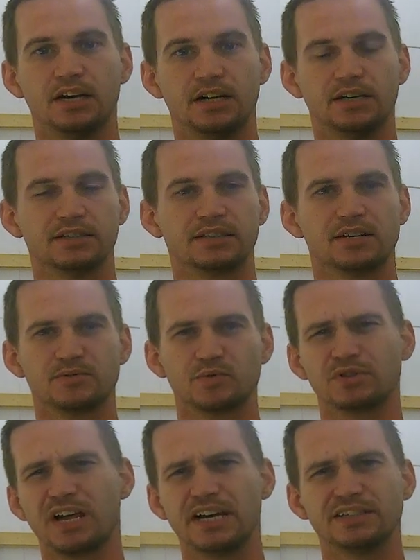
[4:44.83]
It comes
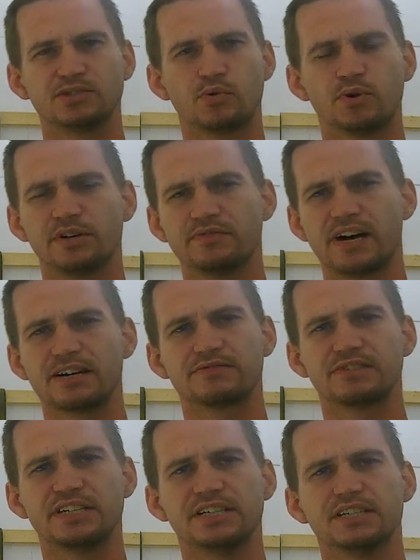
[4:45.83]
with
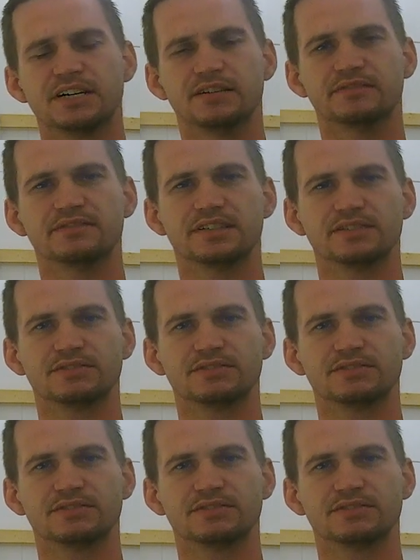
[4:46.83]
25 feet of